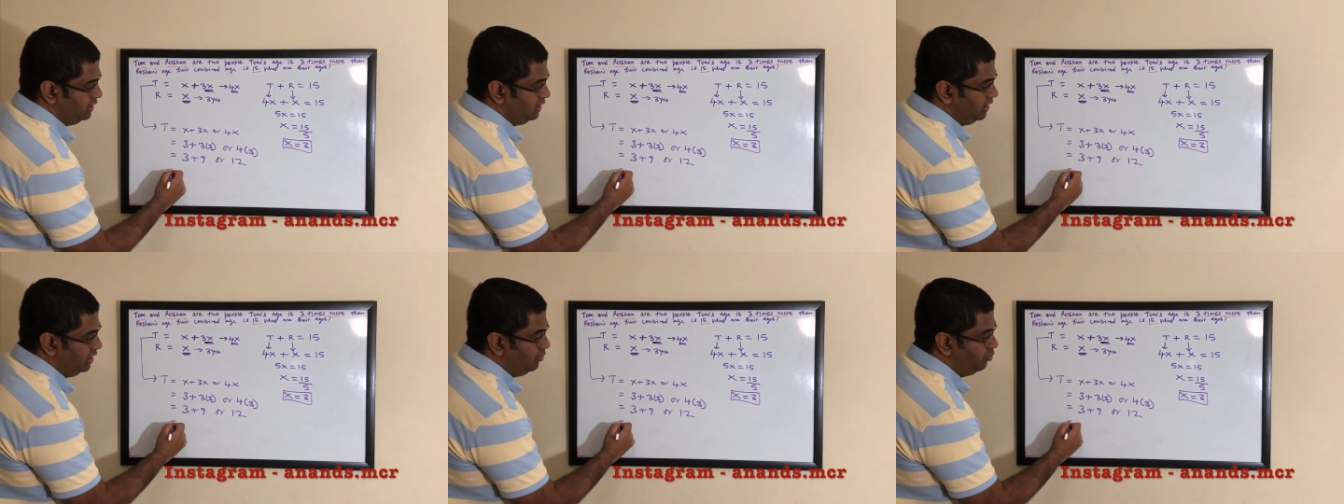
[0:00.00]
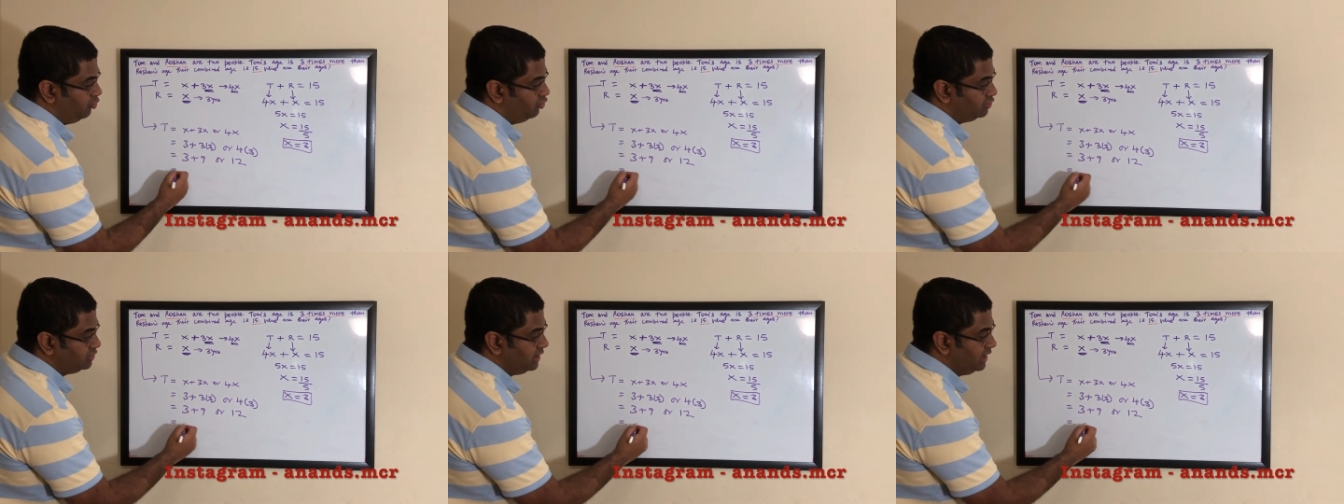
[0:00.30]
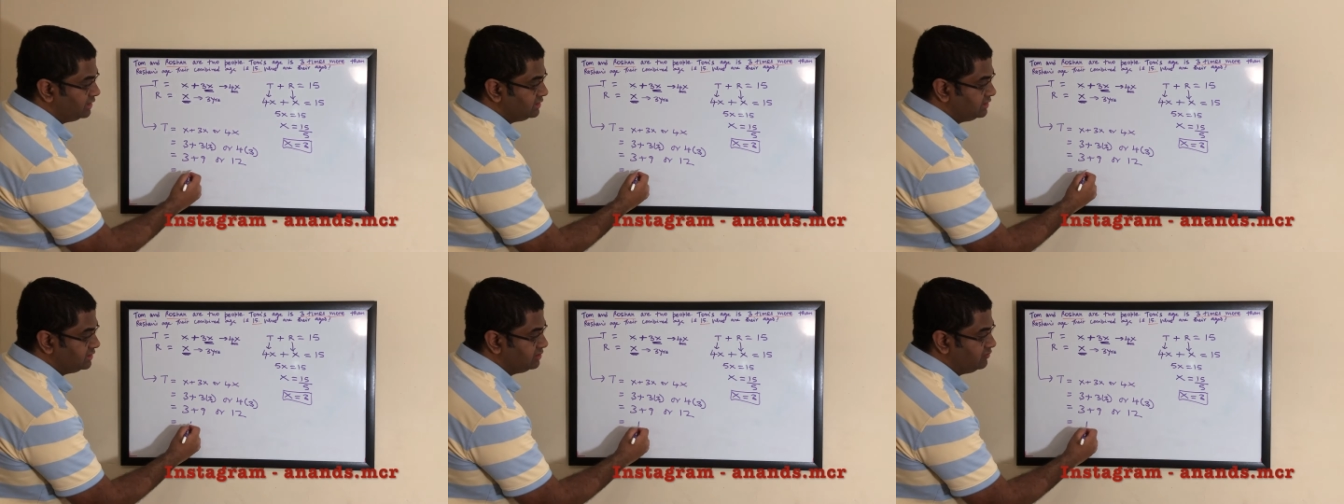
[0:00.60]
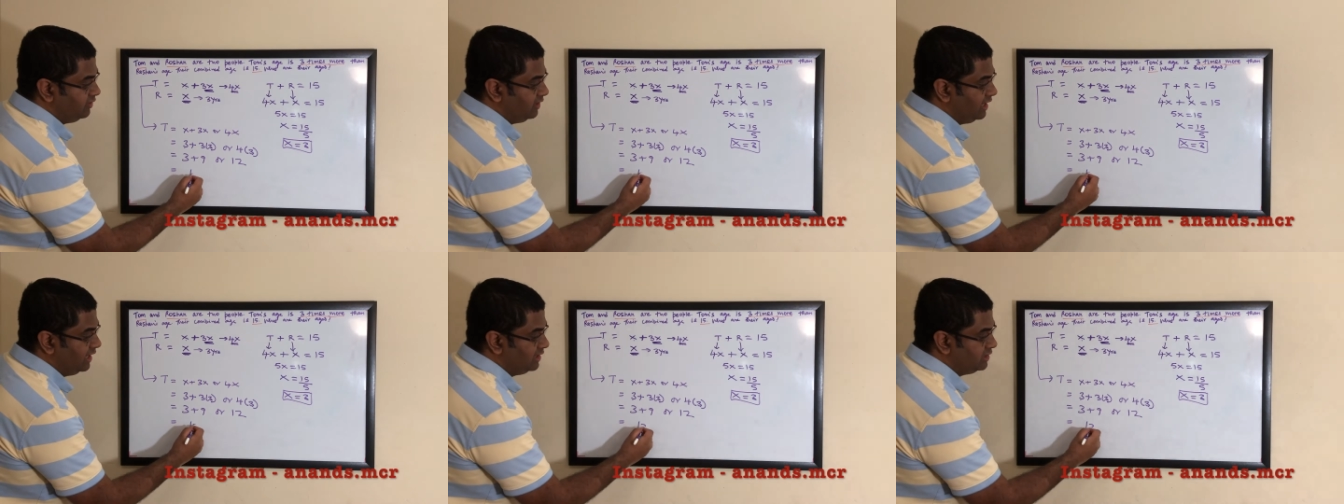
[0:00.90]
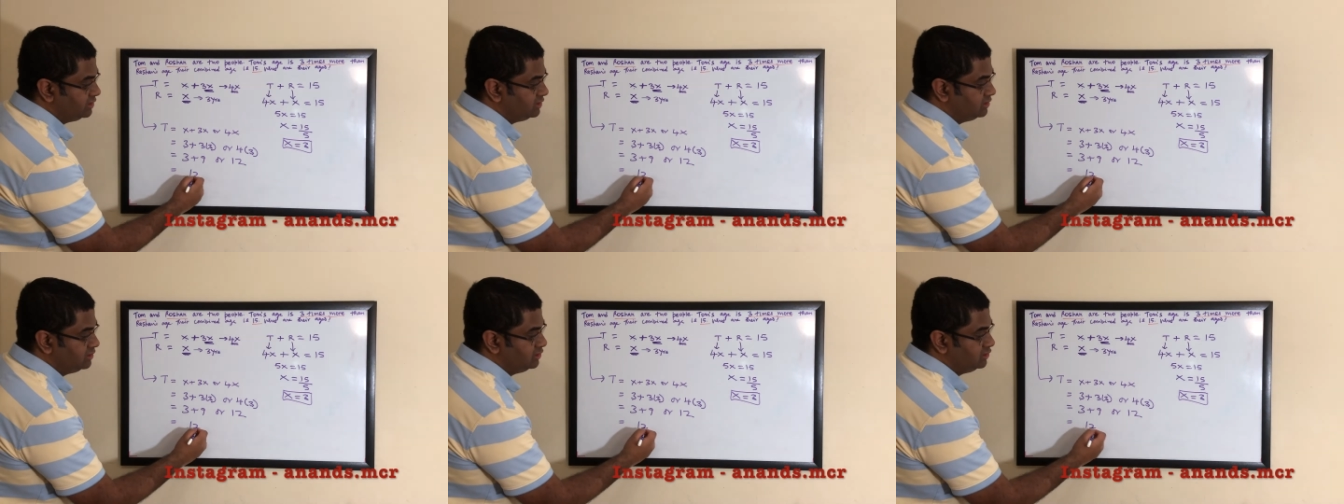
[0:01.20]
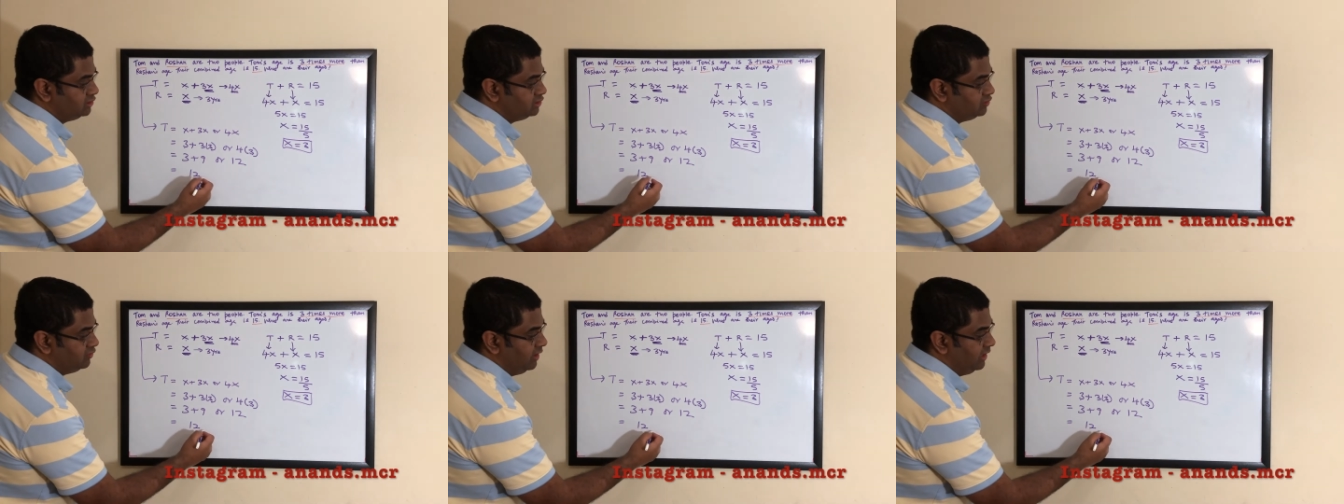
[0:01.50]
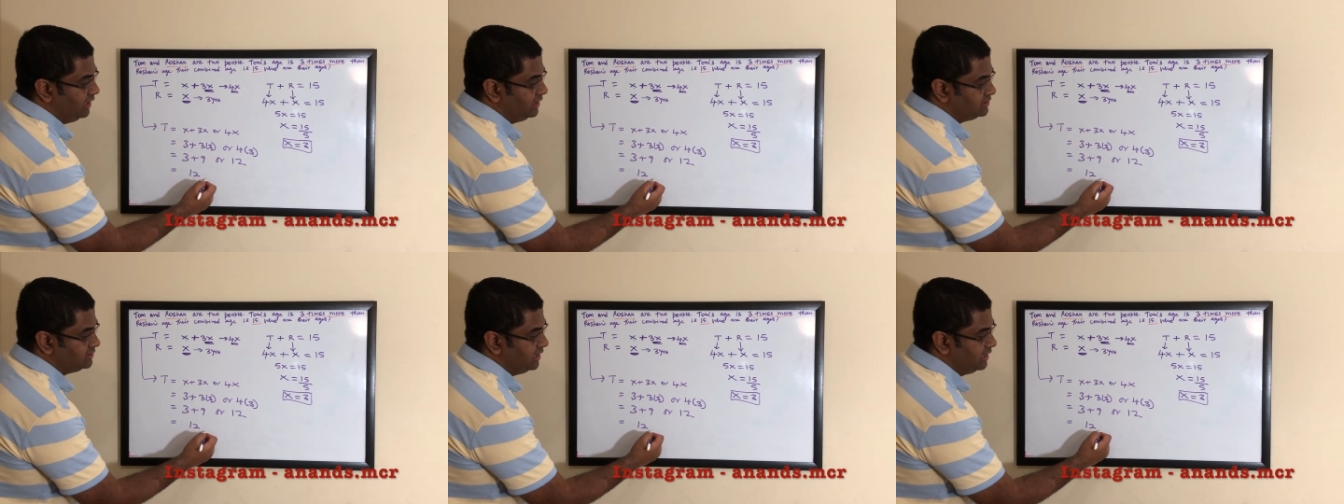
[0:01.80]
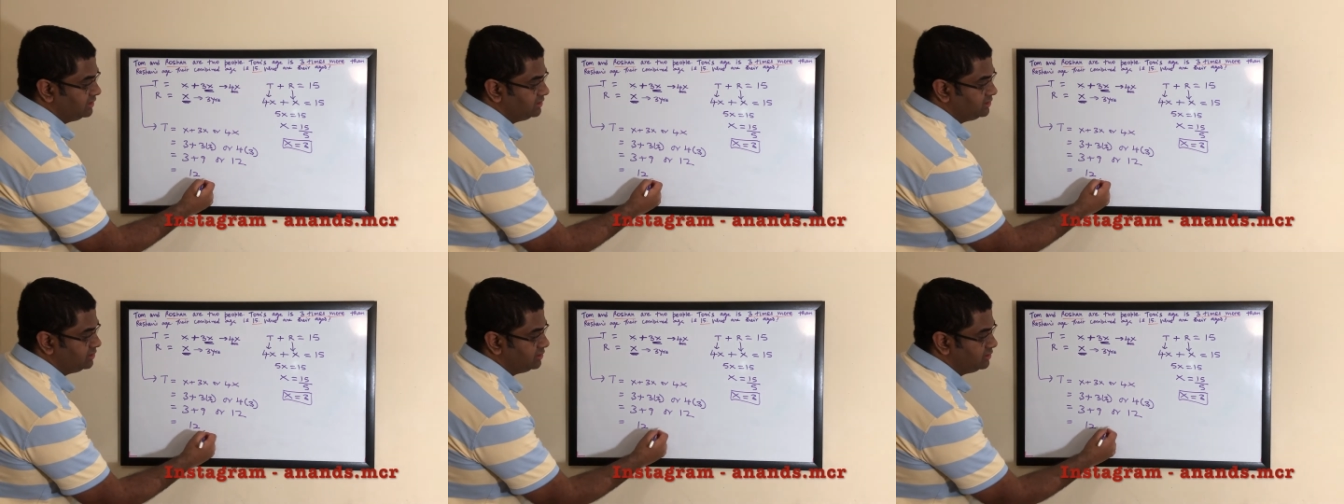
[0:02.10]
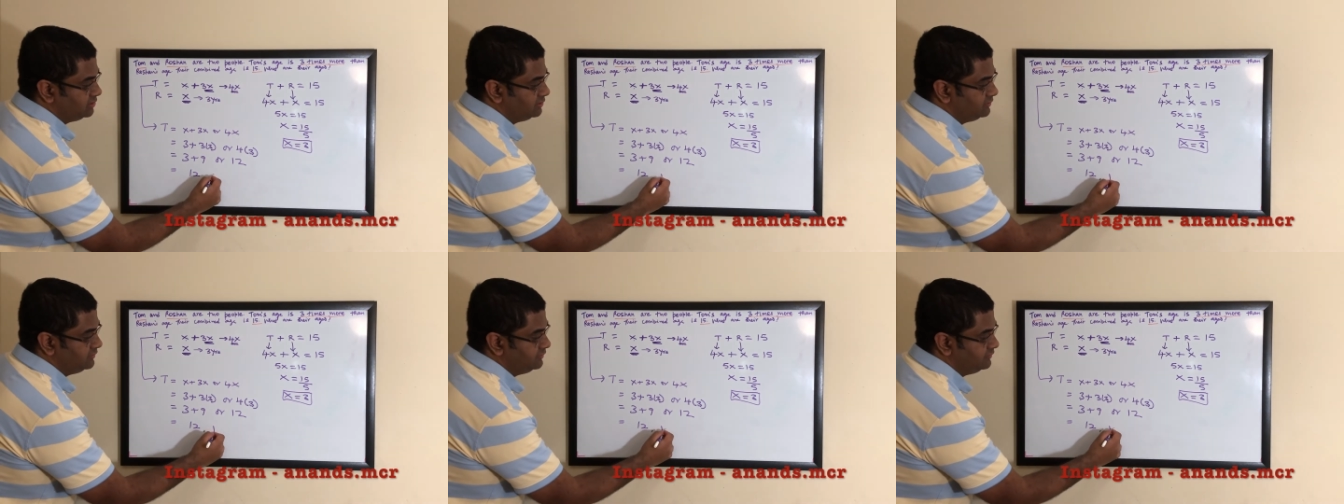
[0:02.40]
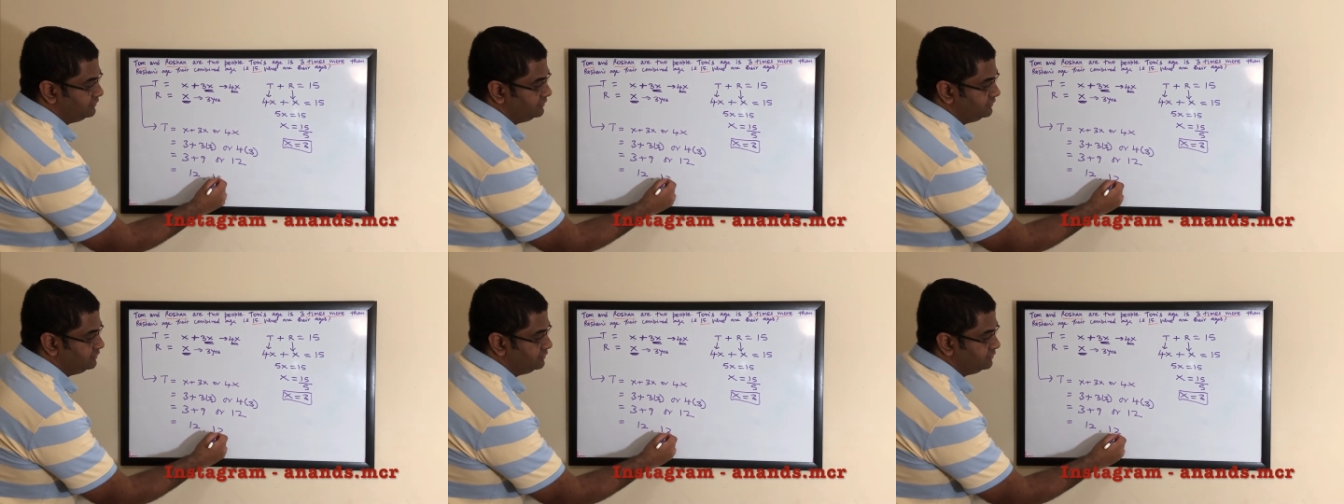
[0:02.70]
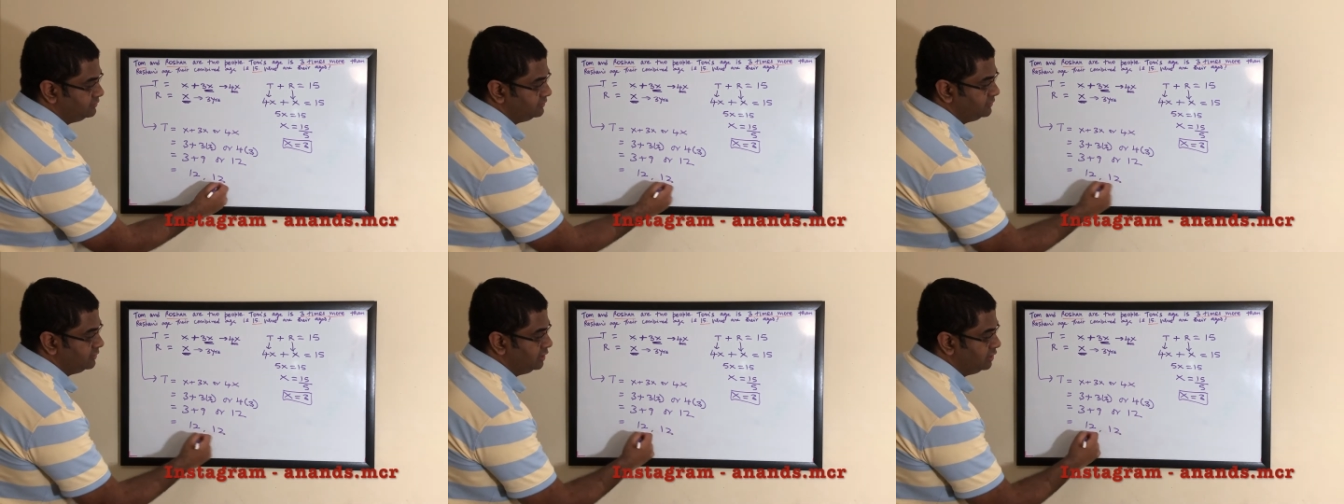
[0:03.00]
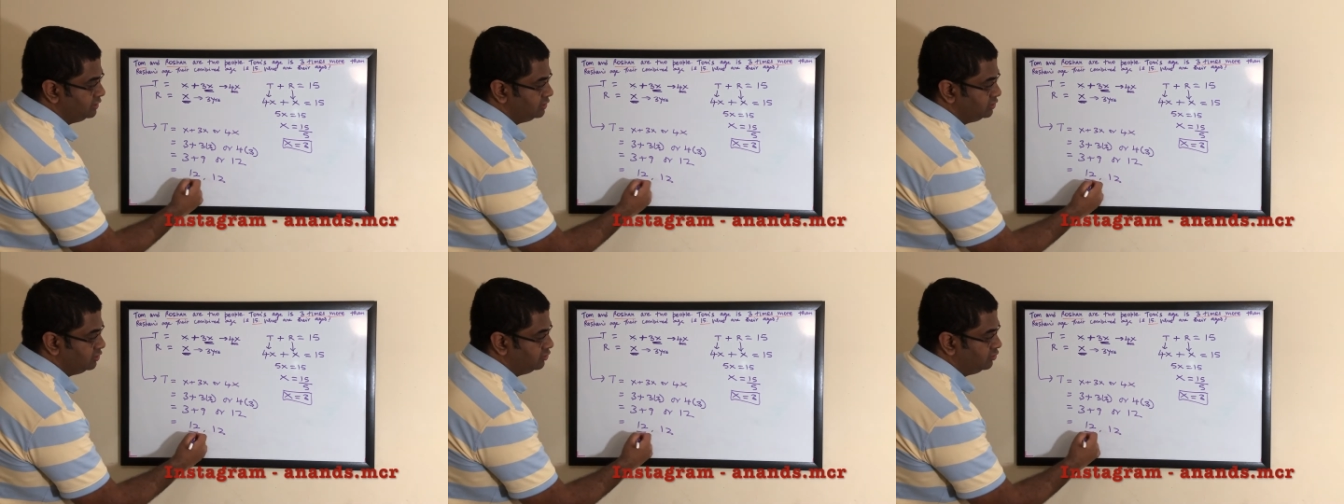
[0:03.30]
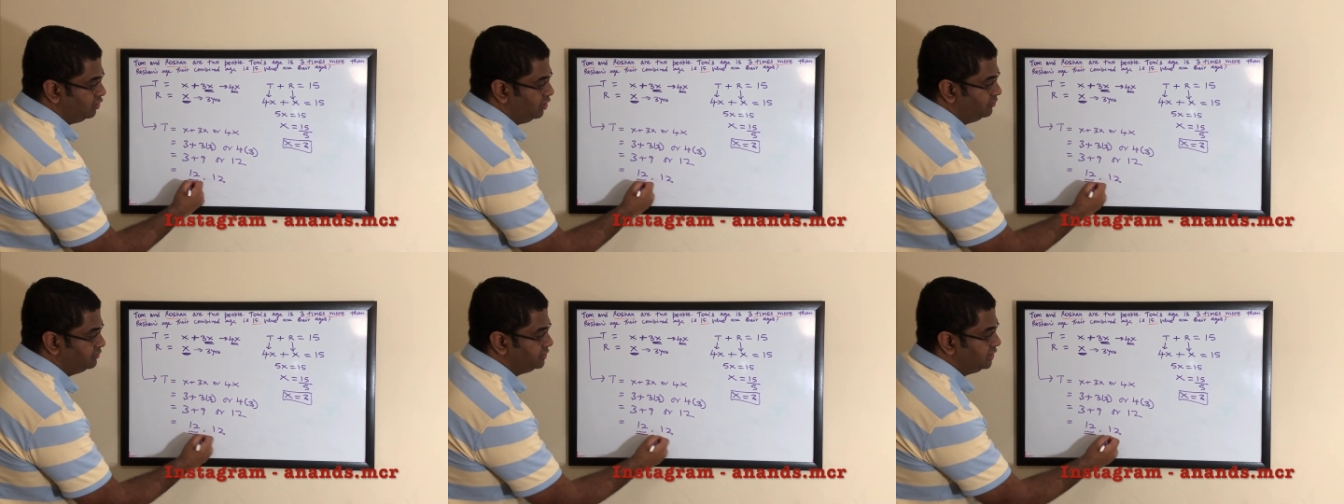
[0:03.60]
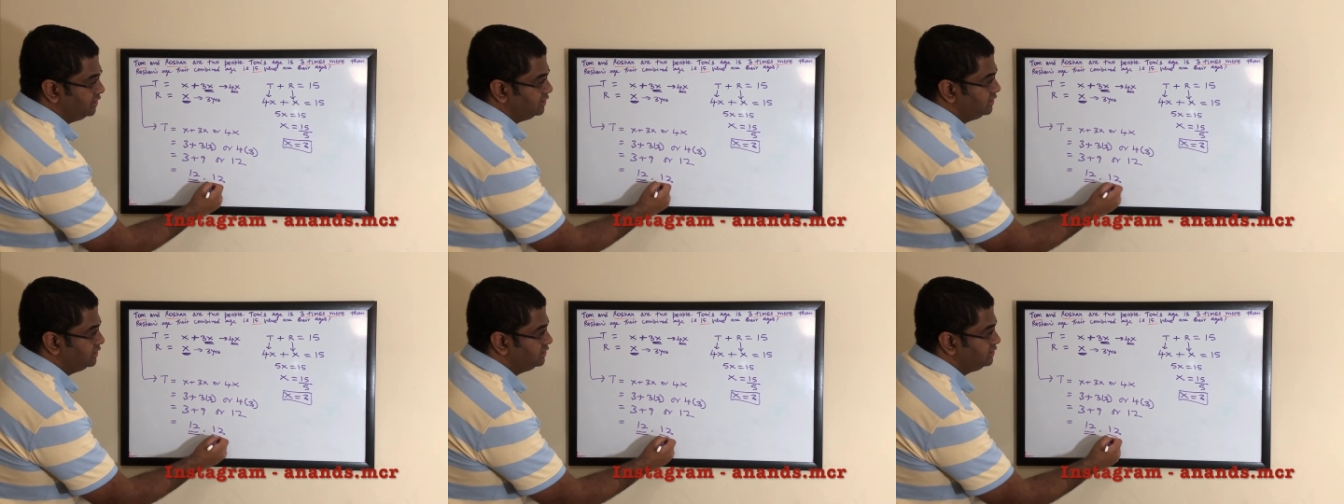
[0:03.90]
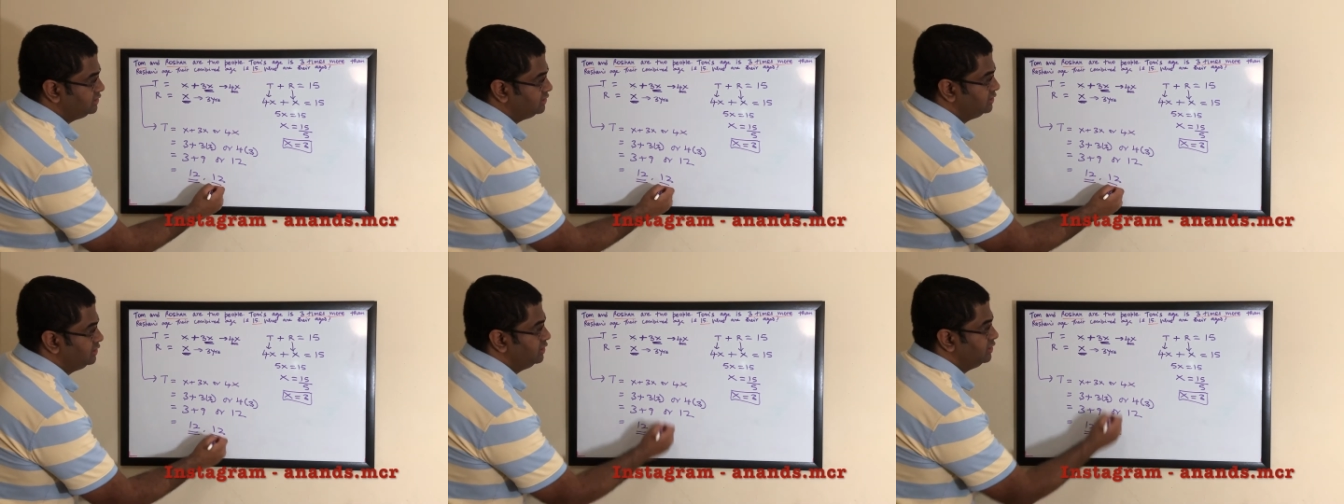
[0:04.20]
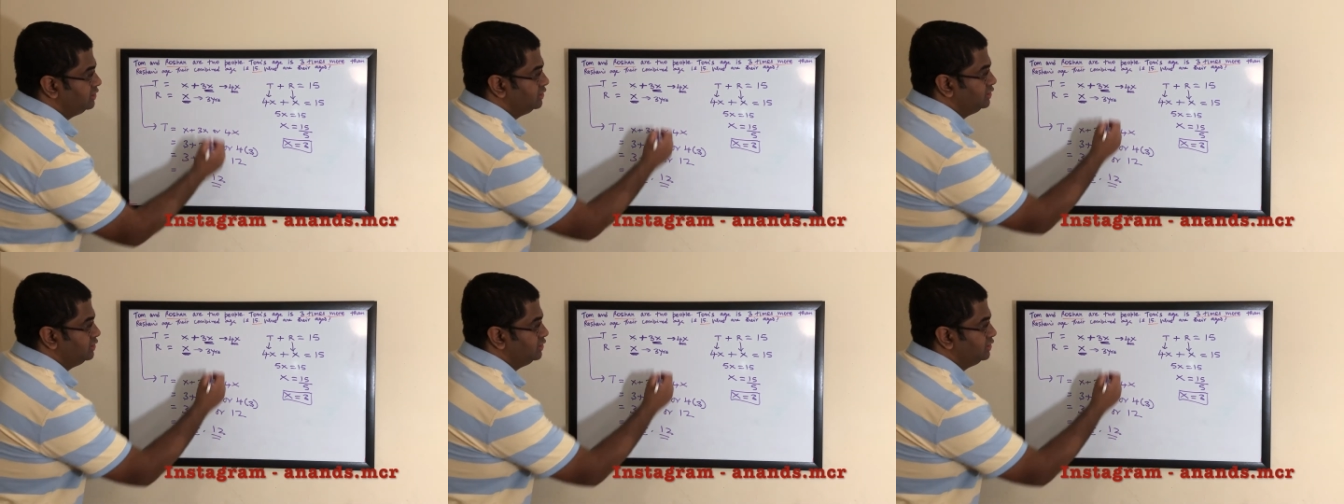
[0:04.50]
In both cases we get 12 as the answer. So Tom's age is